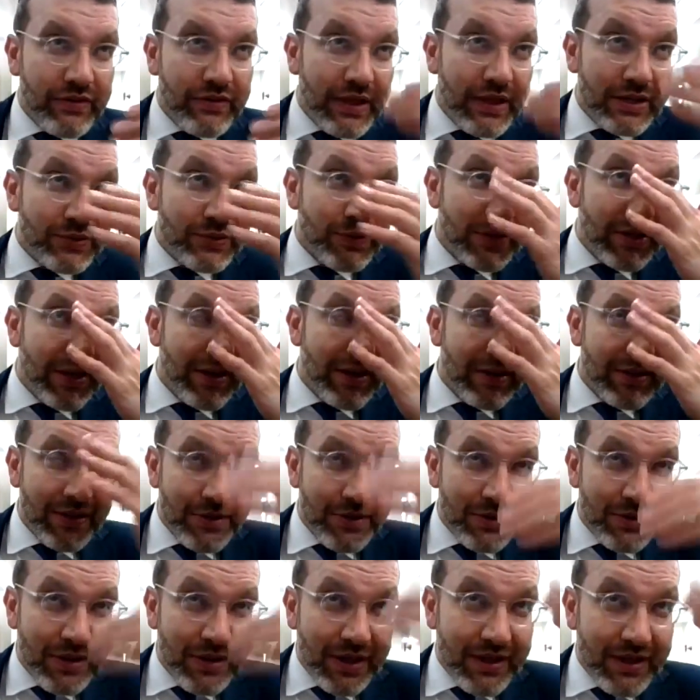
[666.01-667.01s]
that's what
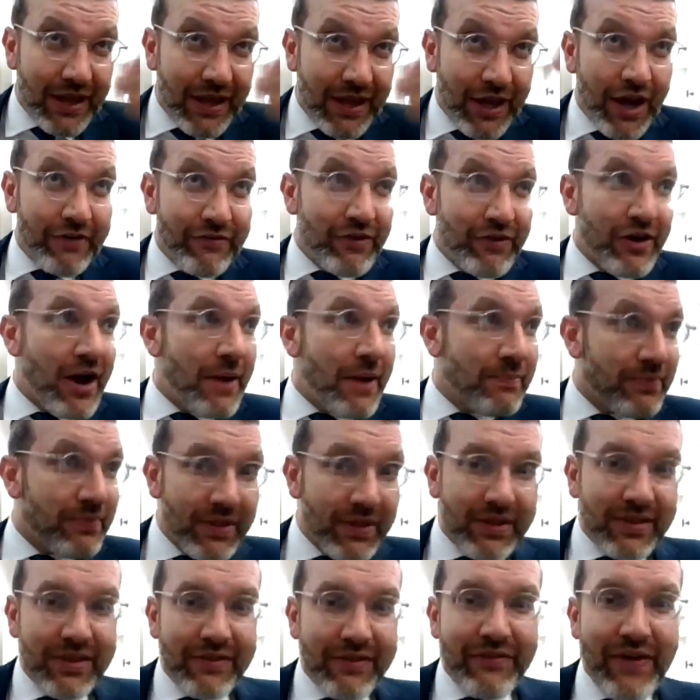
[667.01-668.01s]
they cover up
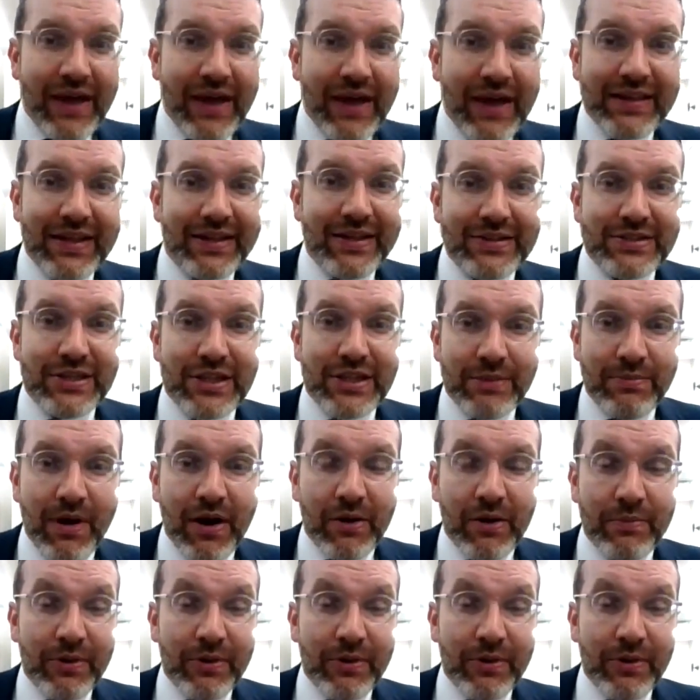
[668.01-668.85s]
the fact that there's a tomorrow,